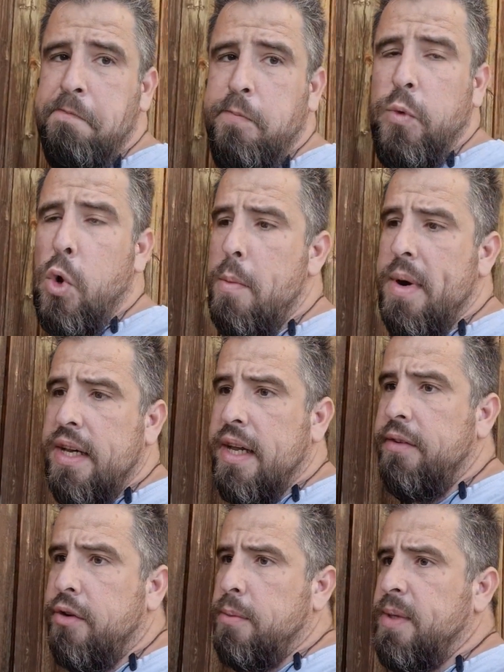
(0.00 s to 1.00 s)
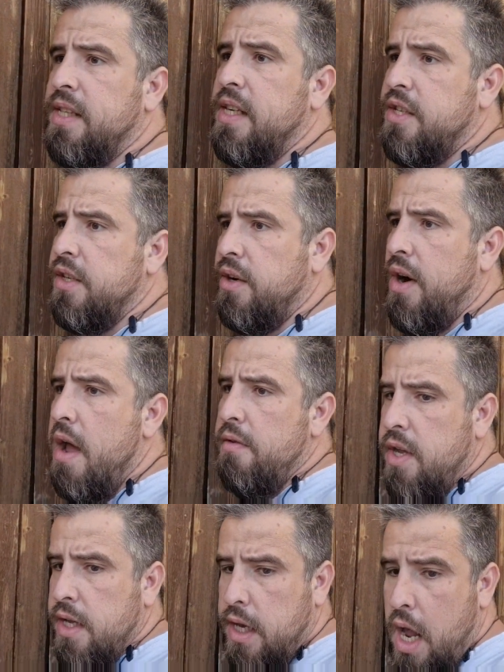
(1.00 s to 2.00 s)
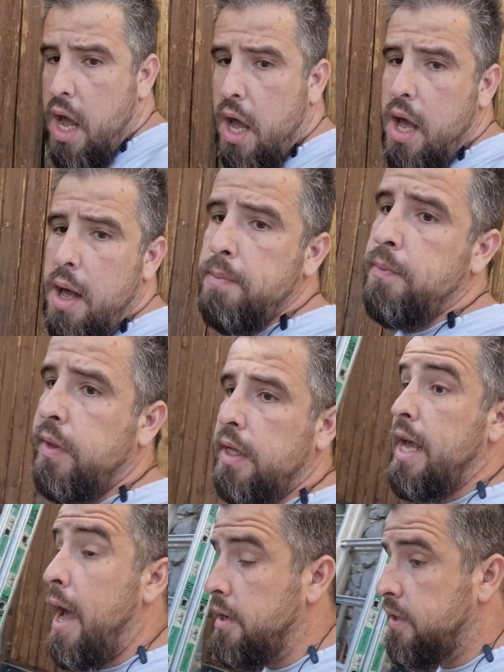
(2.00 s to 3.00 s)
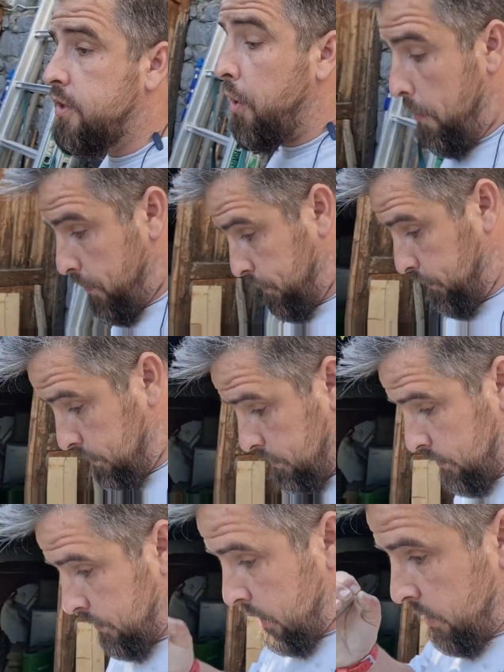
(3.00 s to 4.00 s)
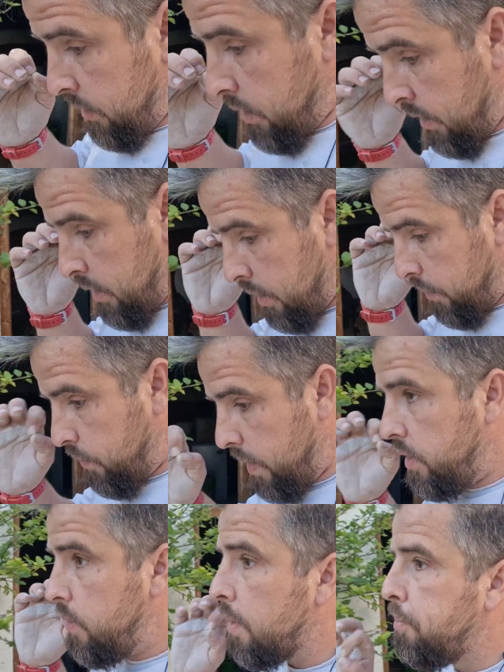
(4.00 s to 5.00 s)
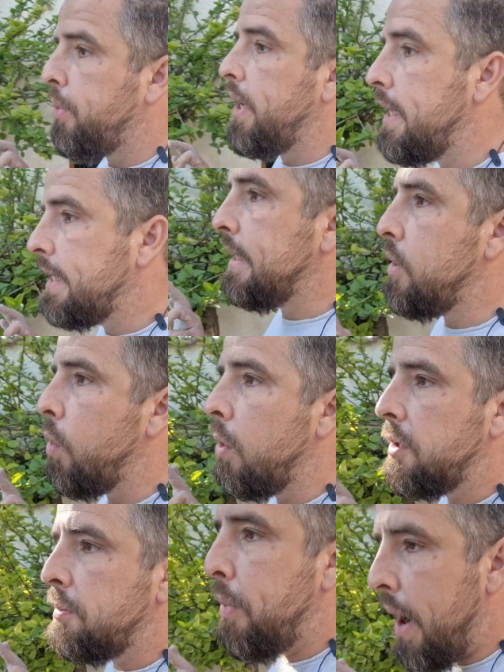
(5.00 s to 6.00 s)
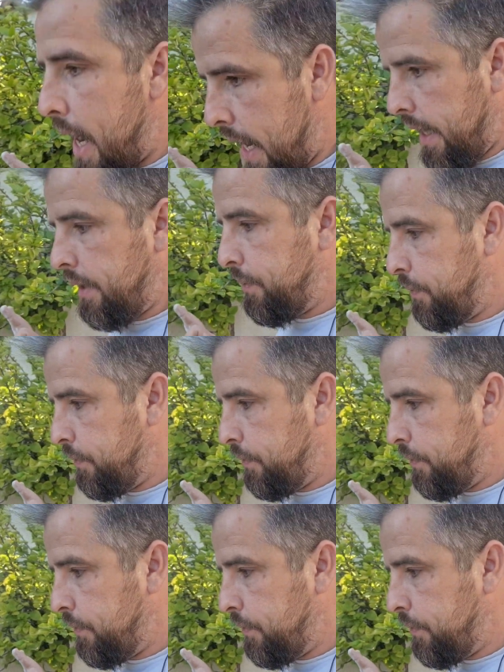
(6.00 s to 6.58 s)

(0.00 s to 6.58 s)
No, my delivery man hasn't arrived yet. So when you're painting old pine,